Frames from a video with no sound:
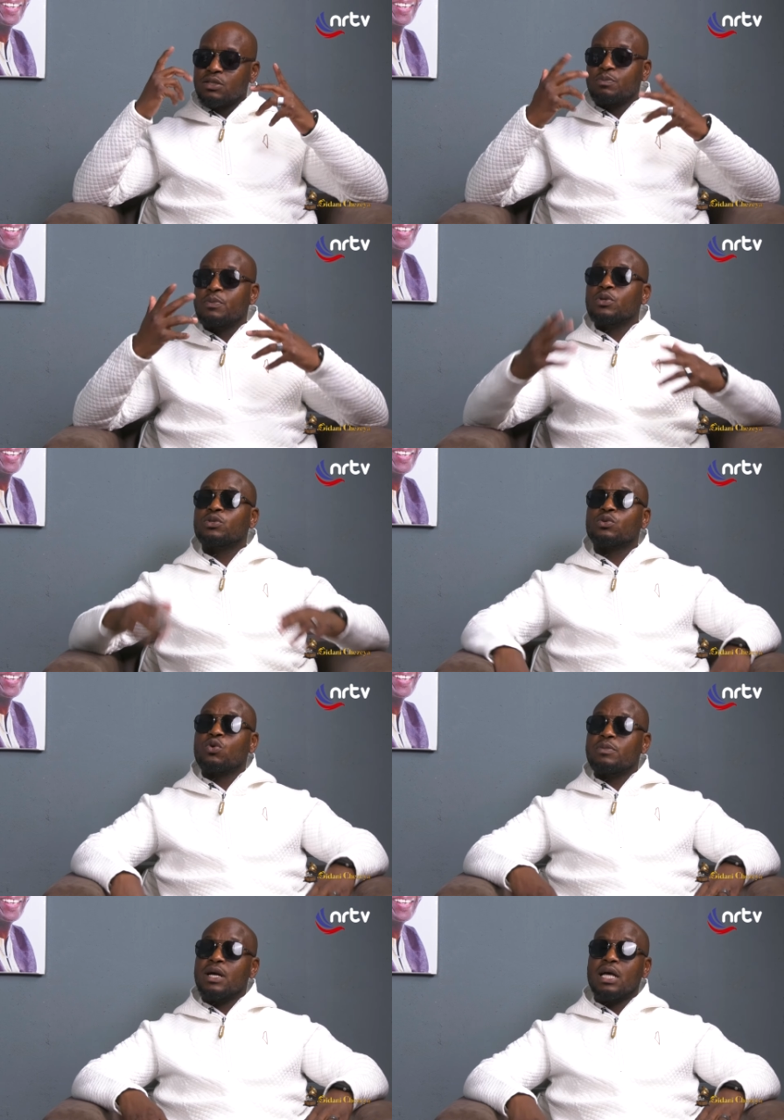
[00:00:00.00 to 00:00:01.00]
So people used to
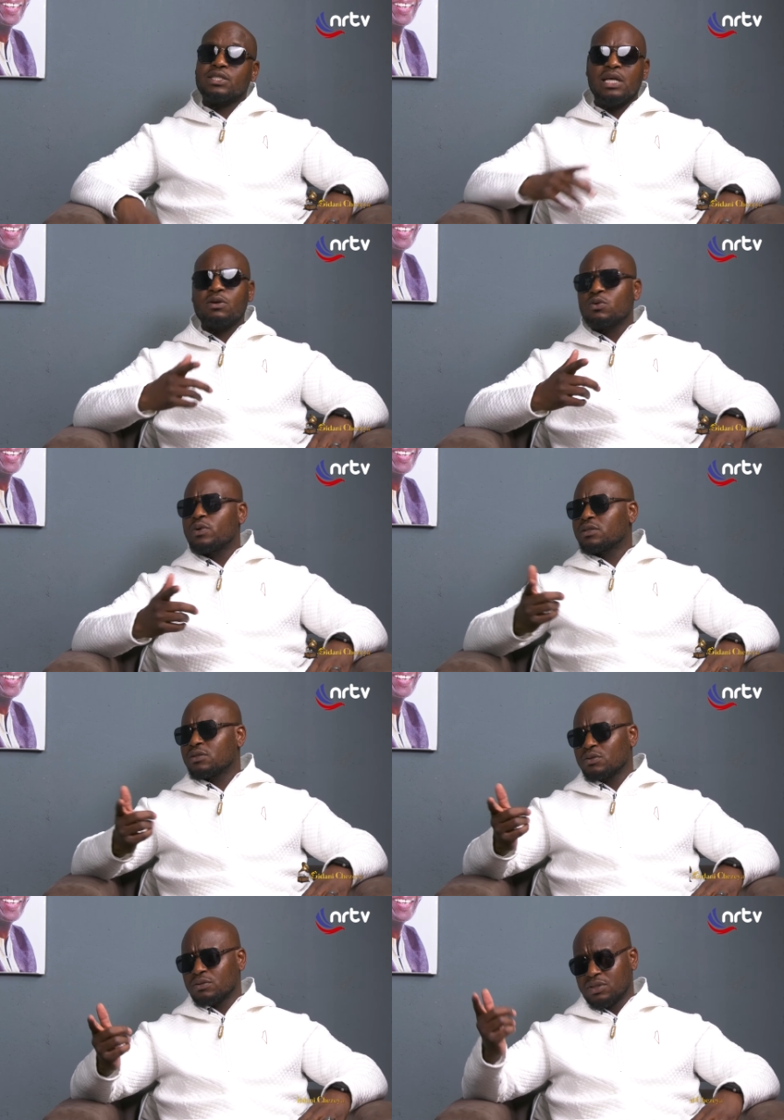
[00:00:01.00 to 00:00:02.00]
call me Asha. Anyone who went
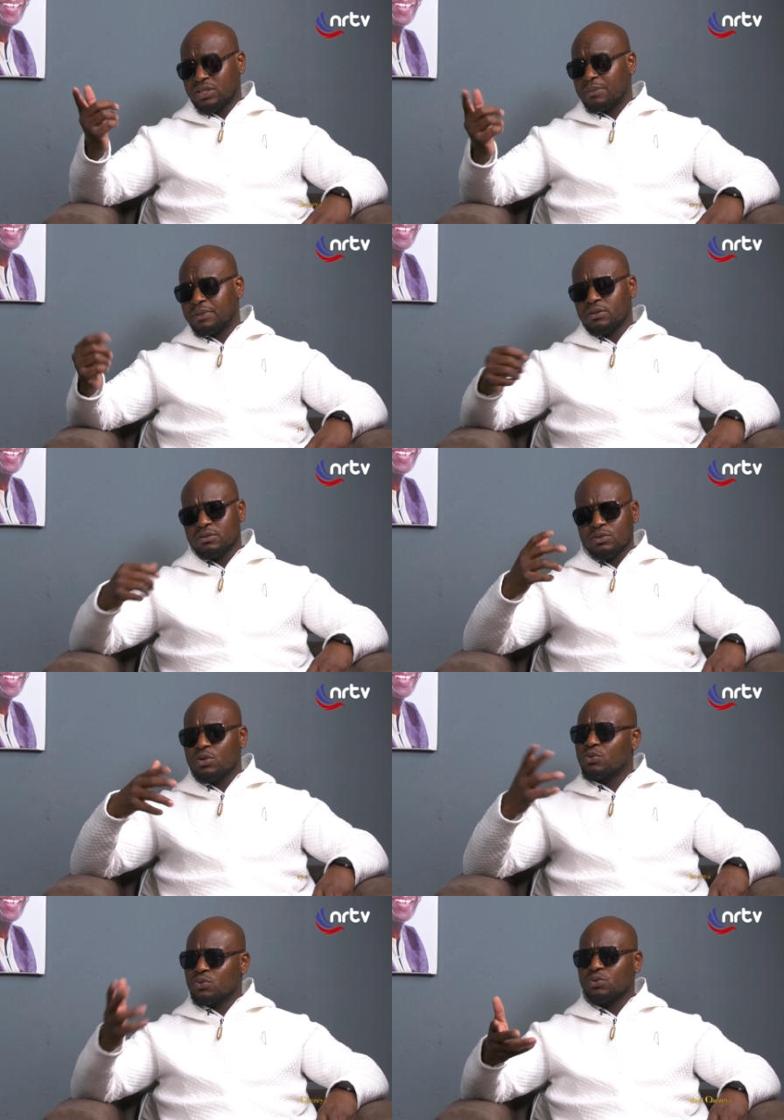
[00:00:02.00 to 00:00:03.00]
to, to Chaplin
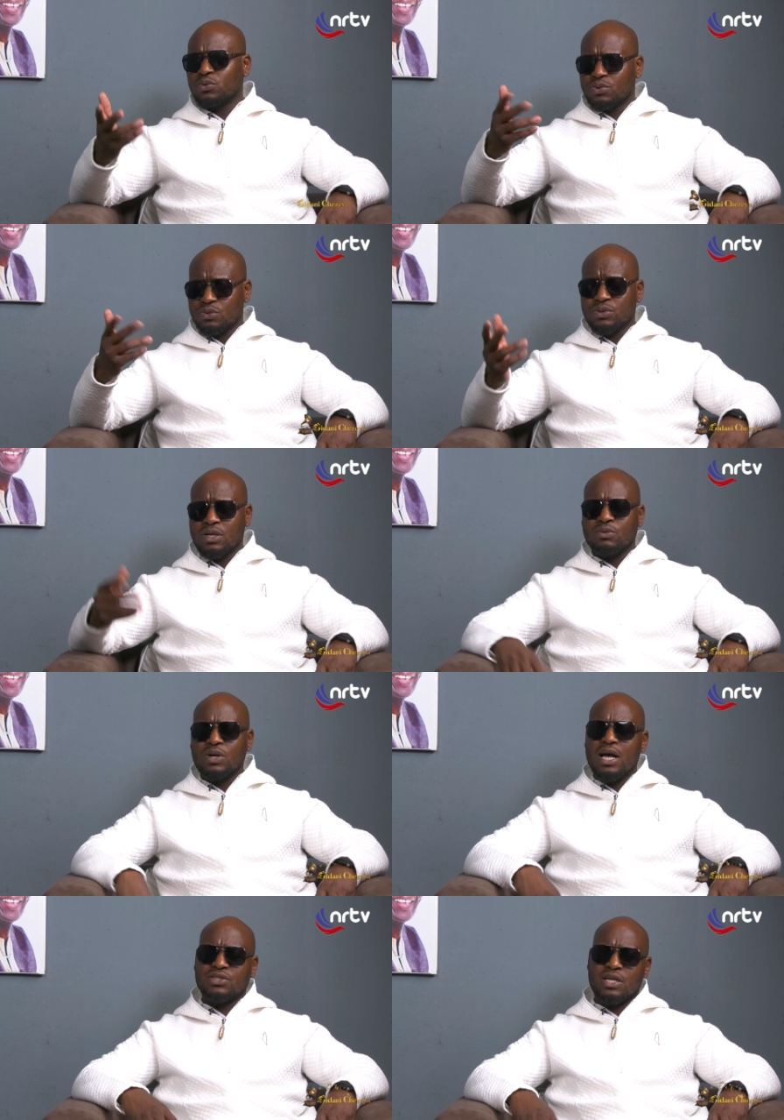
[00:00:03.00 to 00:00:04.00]
know who, who, who
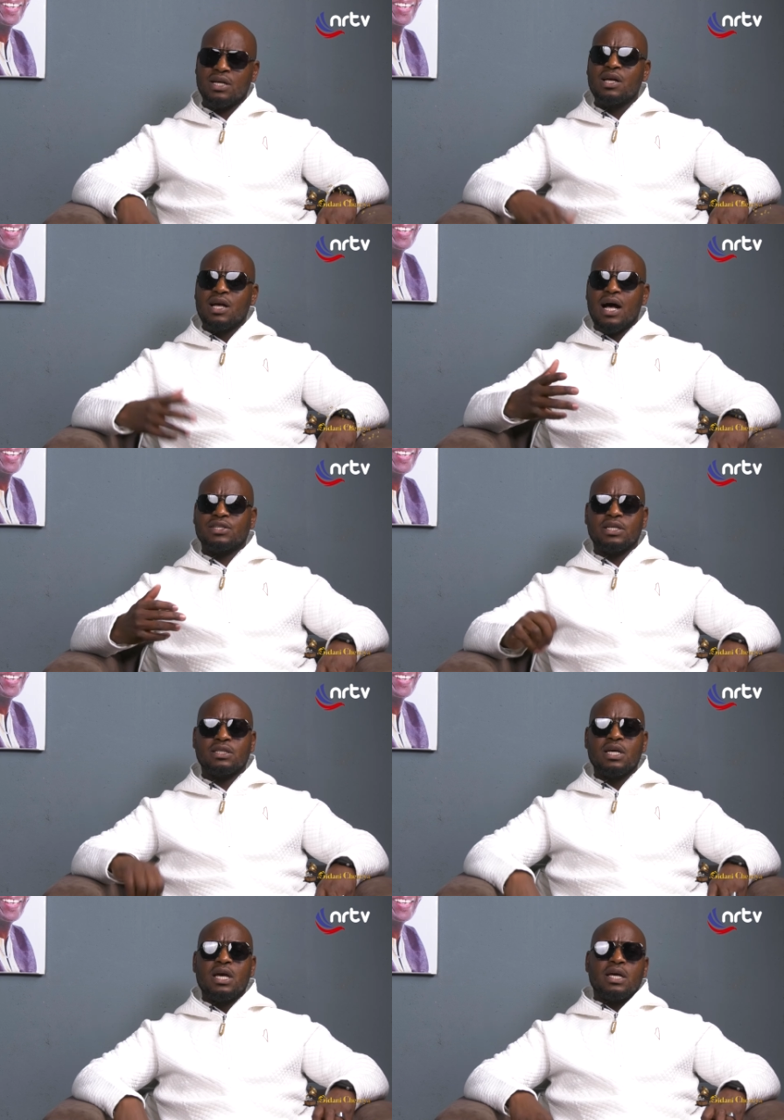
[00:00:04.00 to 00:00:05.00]
Asha Asha
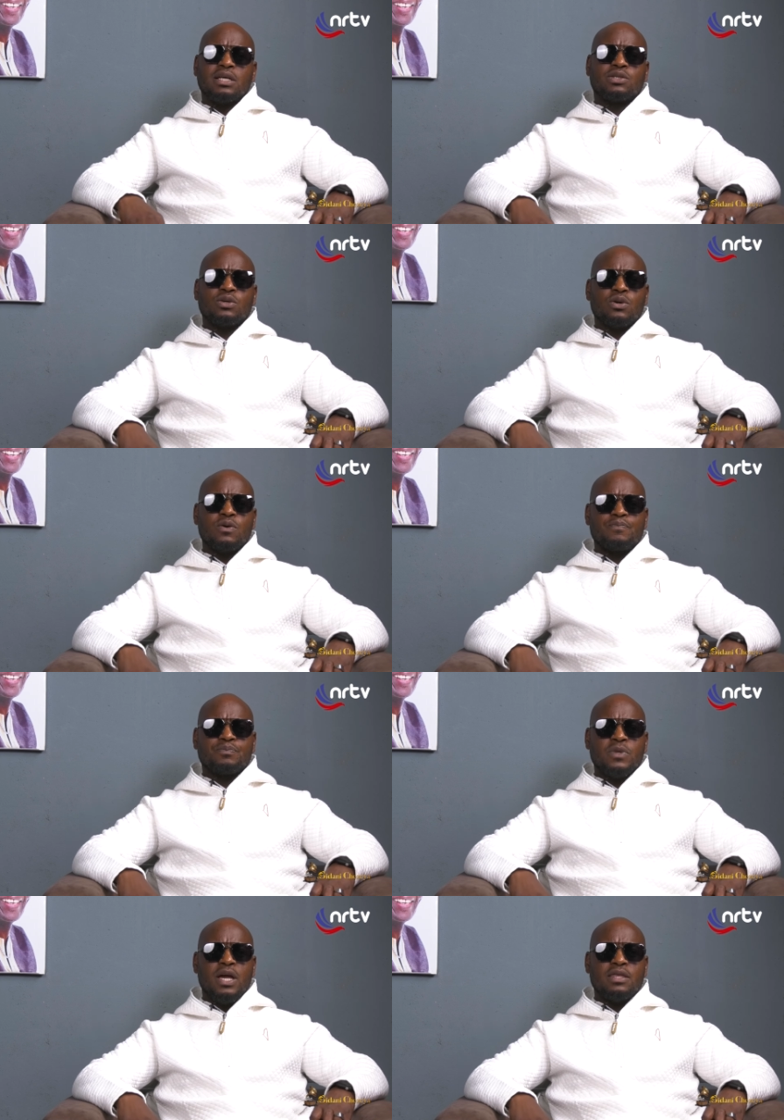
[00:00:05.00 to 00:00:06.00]
is. So
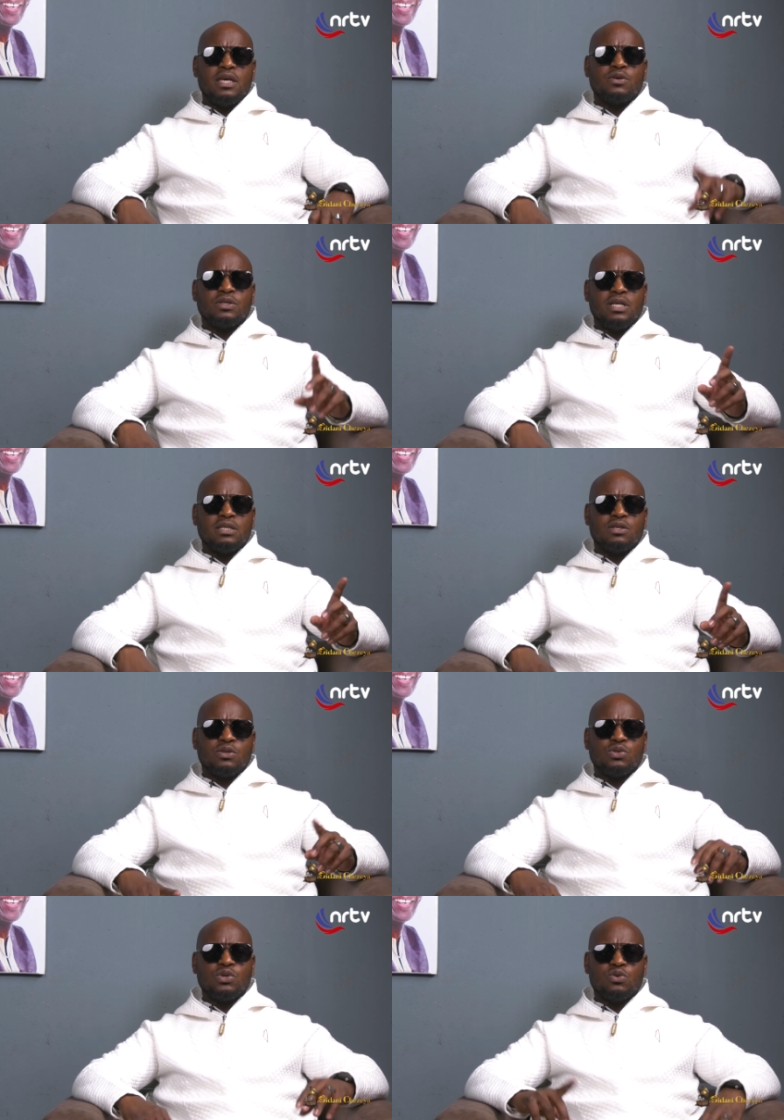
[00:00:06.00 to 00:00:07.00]
um, and then those days there's
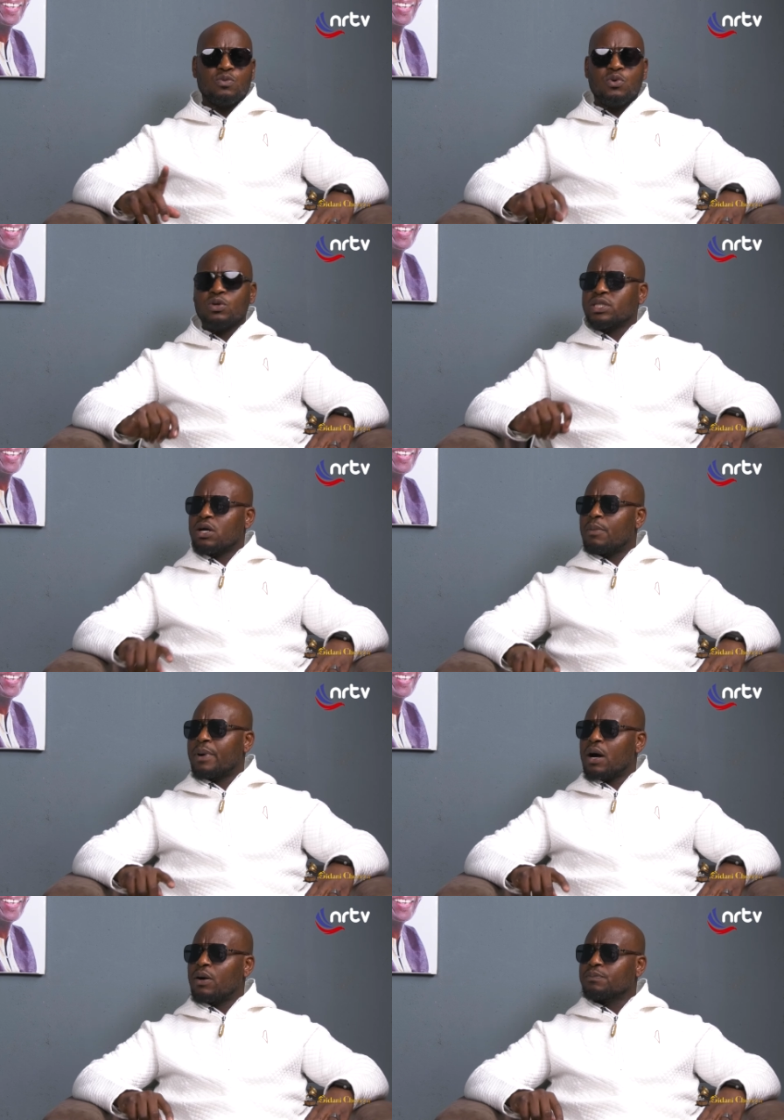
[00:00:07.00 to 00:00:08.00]
also a group called Shower
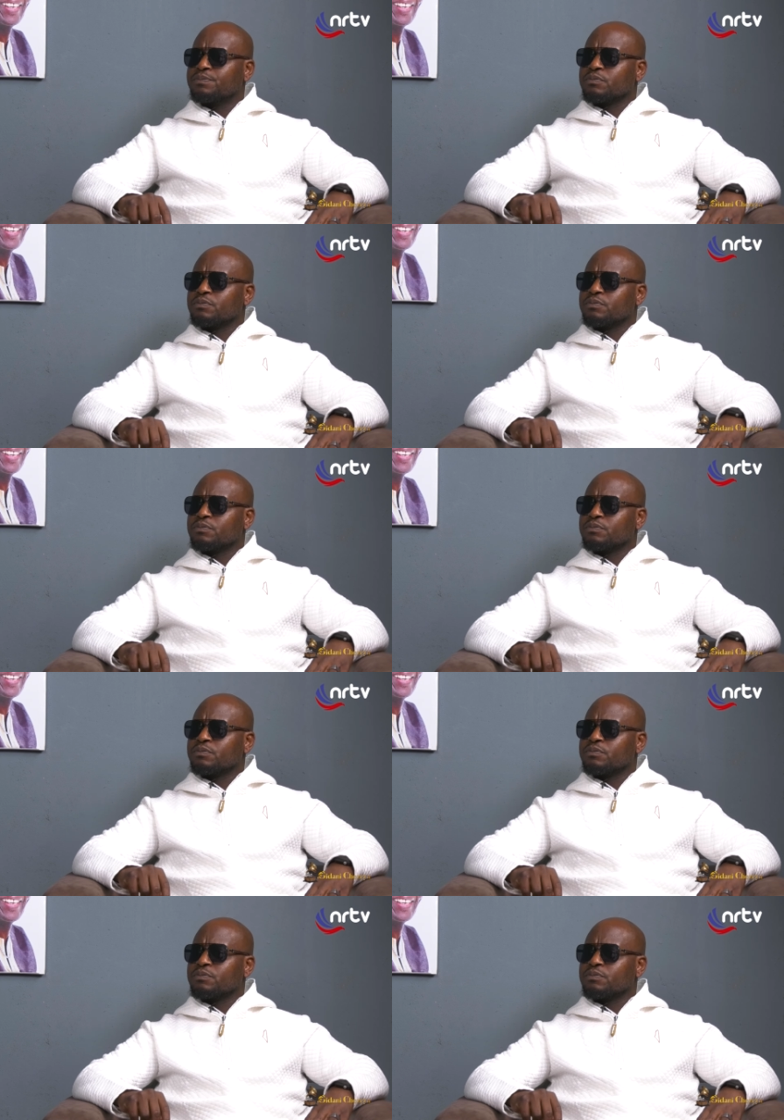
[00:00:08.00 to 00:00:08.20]
Power.